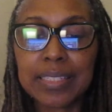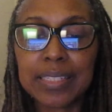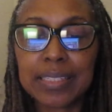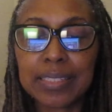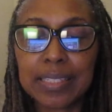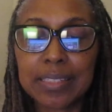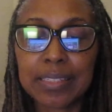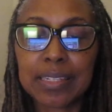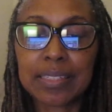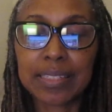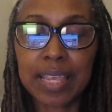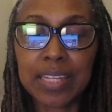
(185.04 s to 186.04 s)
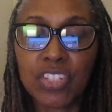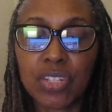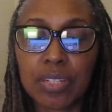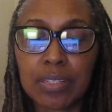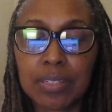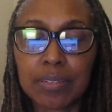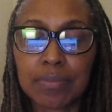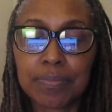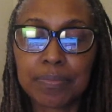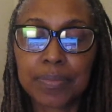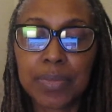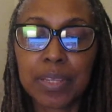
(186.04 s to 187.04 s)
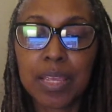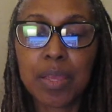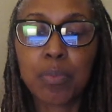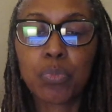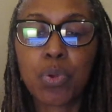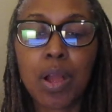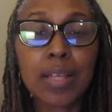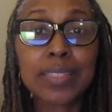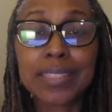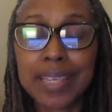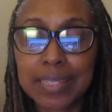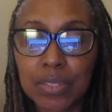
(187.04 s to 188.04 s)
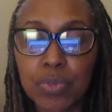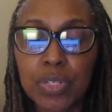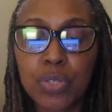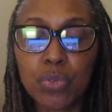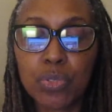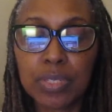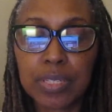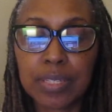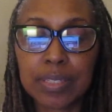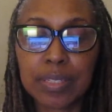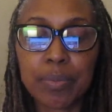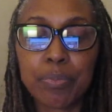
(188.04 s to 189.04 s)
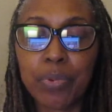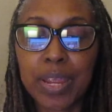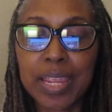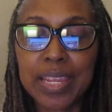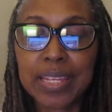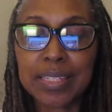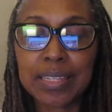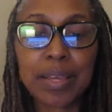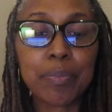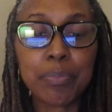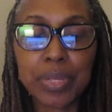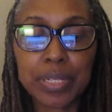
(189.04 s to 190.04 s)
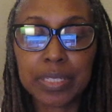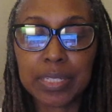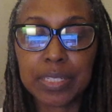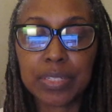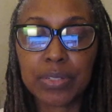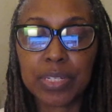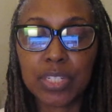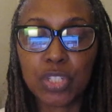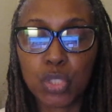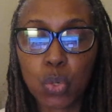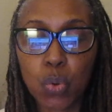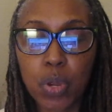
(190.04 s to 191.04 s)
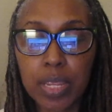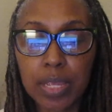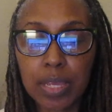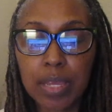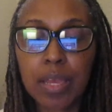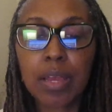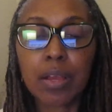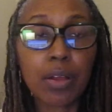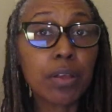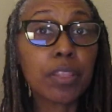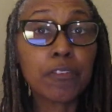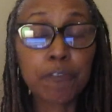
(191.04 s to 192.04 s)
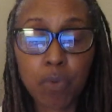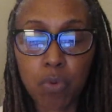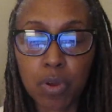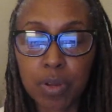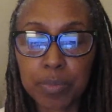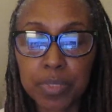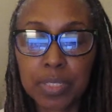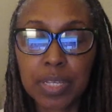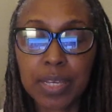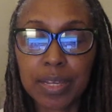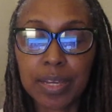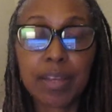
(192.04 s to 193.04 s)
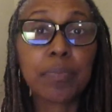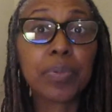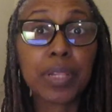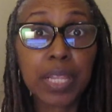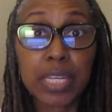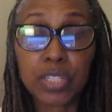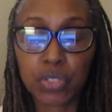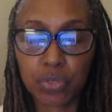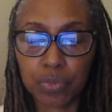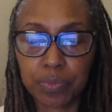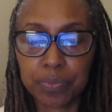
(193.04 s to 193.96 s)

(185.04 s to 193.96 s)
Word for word: desensitization process reduces the brain's ability to enjoy other forms of pleasure,